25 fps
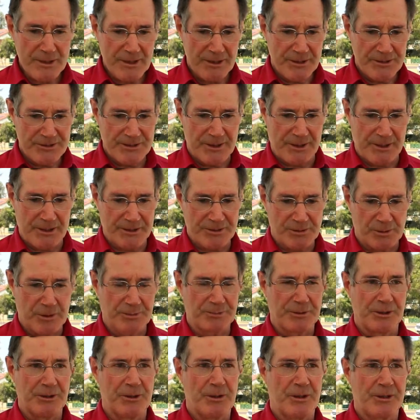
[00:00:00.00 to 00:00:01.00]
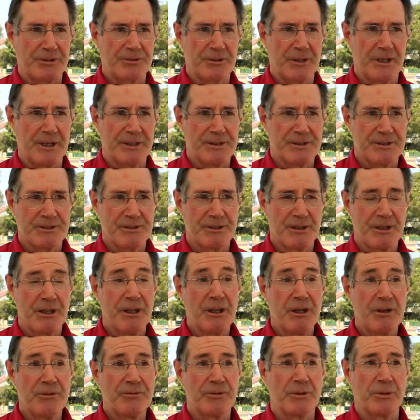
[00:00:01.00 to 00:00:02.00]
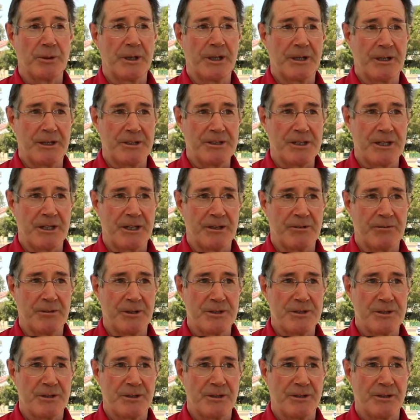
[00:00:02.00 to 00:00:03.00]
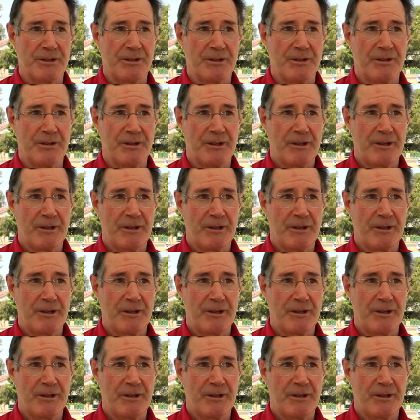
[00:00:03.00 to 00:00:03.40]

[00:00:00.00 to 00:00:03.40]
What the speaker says: So they swap the nitrates for energy in return.